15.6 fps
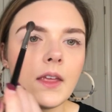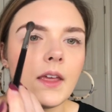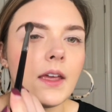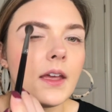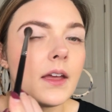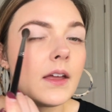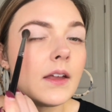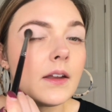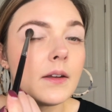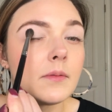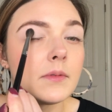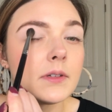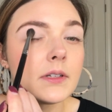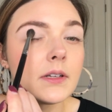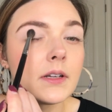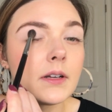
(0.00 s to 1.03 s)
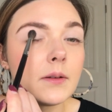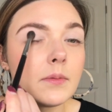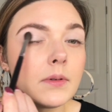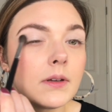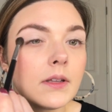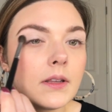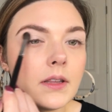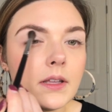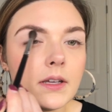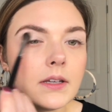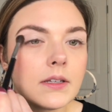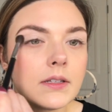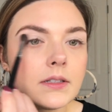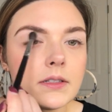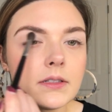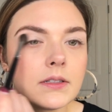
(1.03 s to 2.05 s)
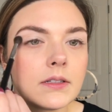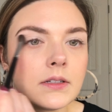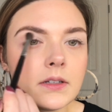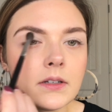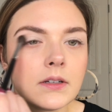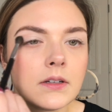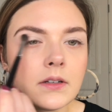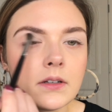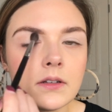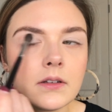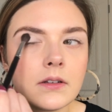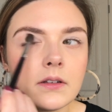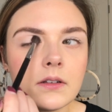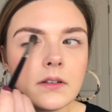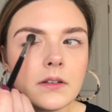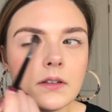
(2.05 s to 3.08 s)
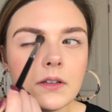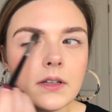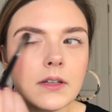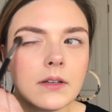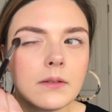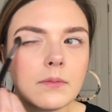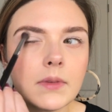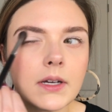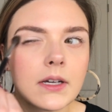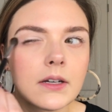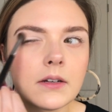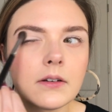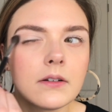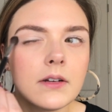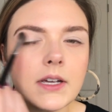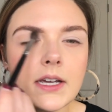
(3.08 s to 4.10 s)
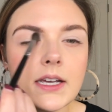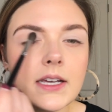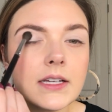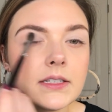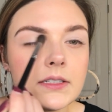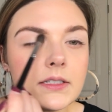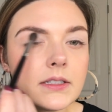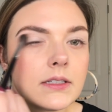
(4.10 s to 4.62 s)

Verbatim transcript: And I'm just gonna put this in my crease.